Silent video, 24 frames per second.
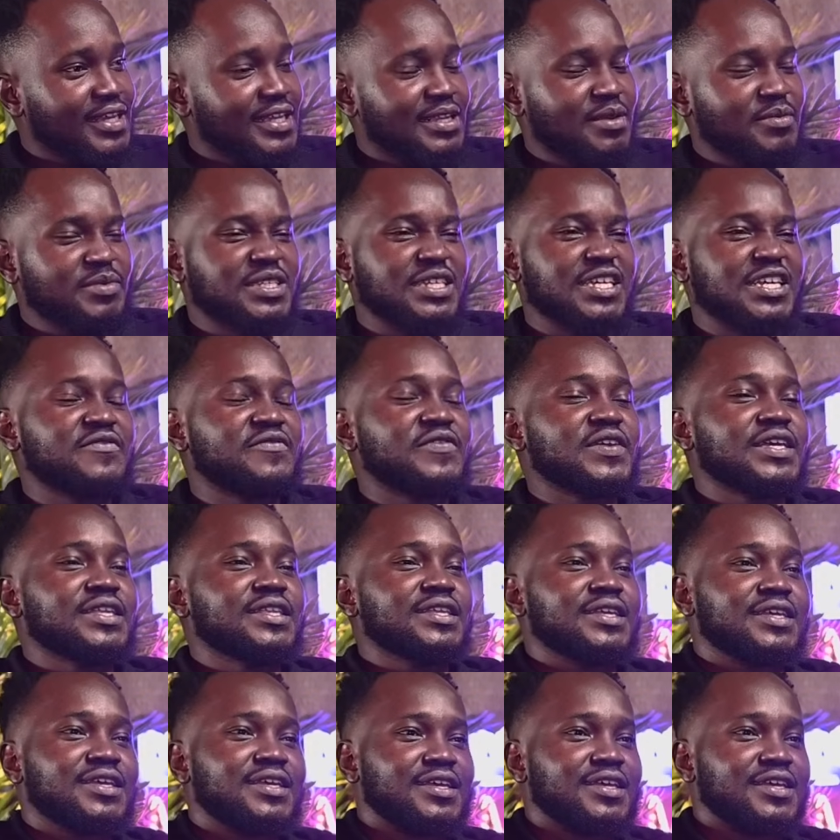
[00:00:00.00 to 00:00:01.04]
I'm
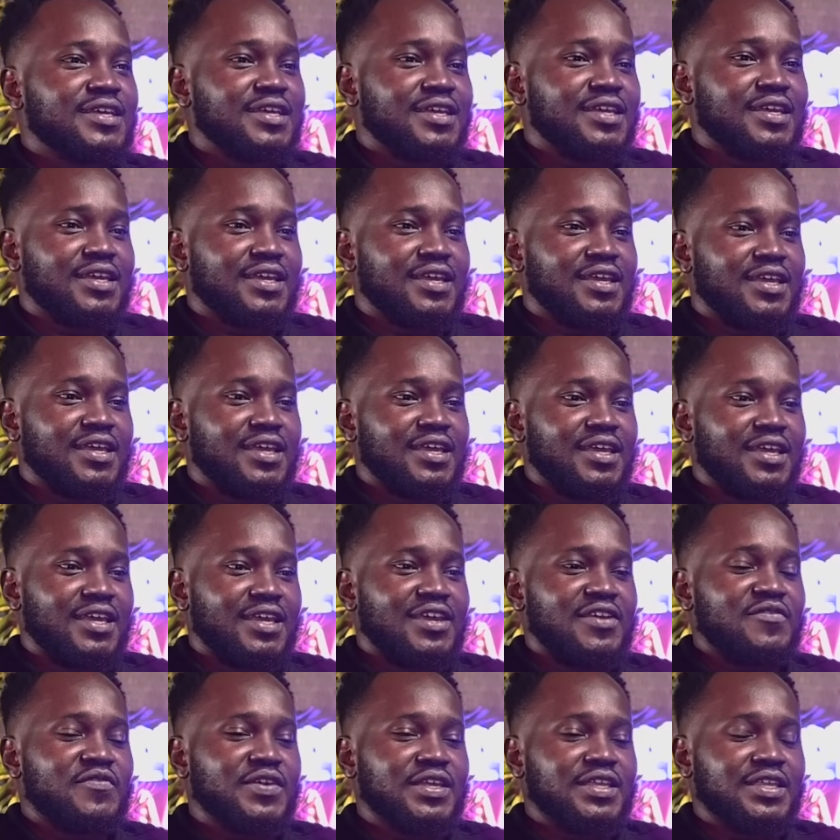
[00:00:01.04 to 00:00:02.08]
saying
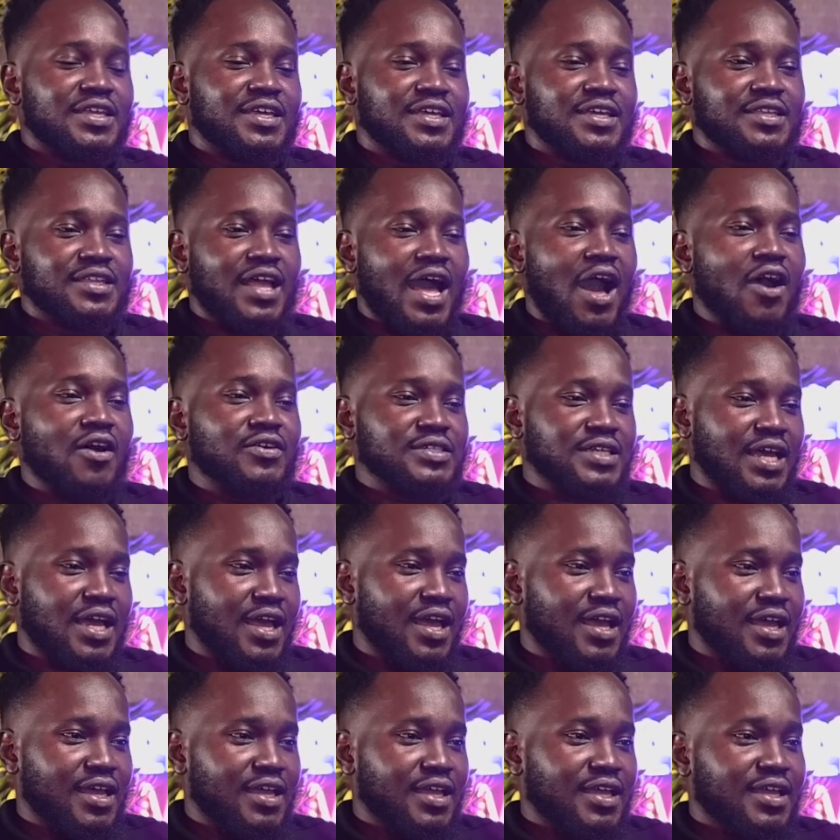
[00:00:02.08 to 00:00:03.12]
even in Hausa,